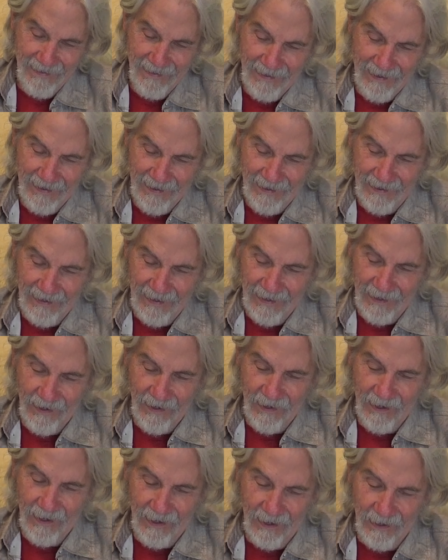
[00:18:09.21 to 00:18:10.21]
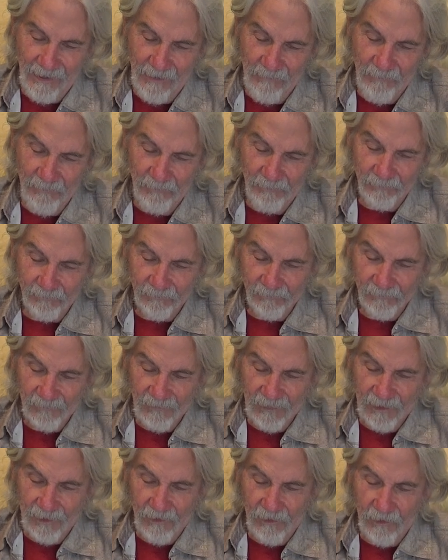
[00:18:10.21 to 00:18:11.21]
uh,
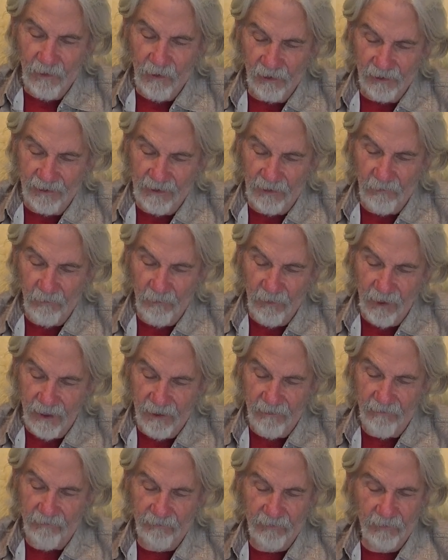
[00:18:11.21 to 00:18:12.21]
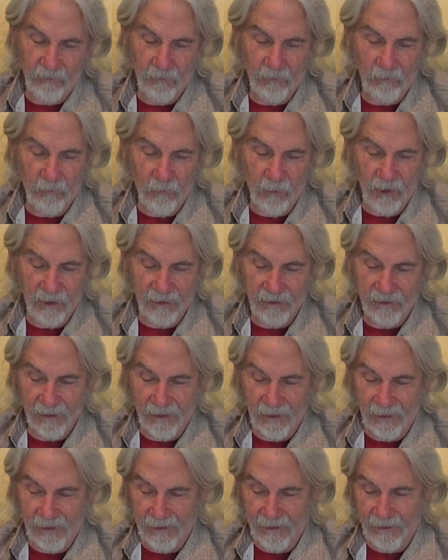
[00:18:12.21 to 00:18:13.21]
or get rid of what
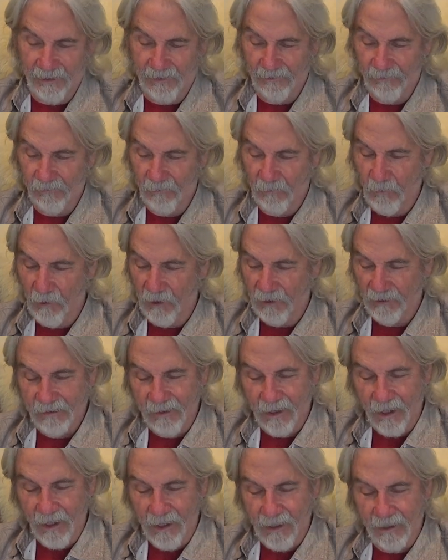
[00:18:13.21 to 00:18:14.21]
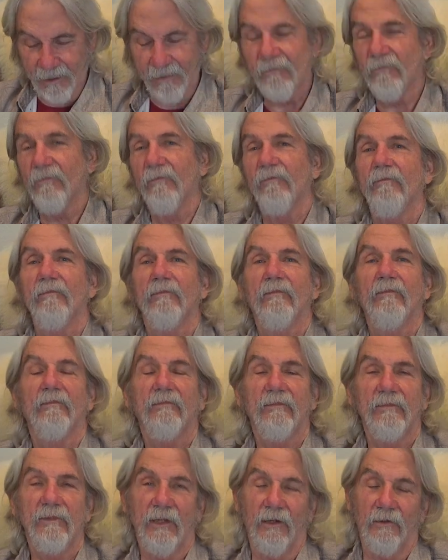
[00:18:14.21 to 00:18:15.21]
uh, what God,
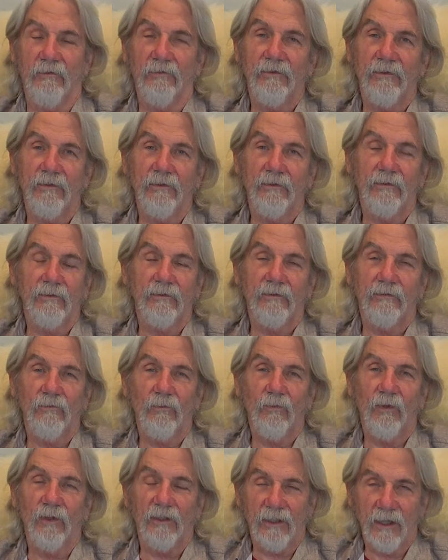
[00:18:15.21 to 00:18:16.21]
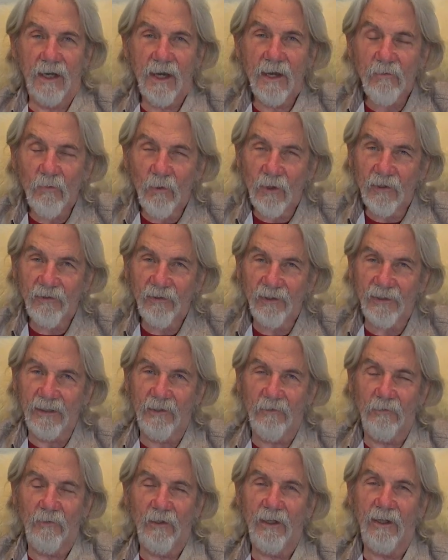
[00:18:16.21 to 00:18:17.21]
you know, what God wants to
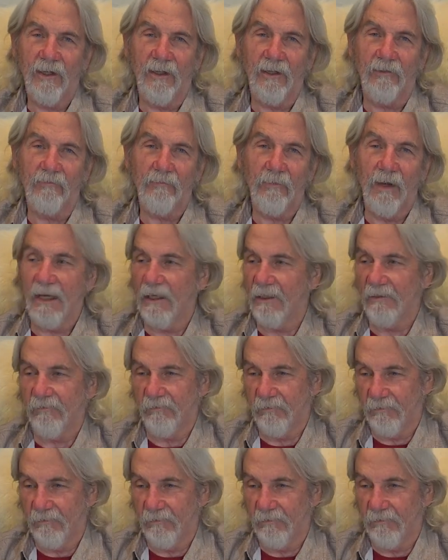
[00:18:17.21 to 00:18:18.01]
get rid of by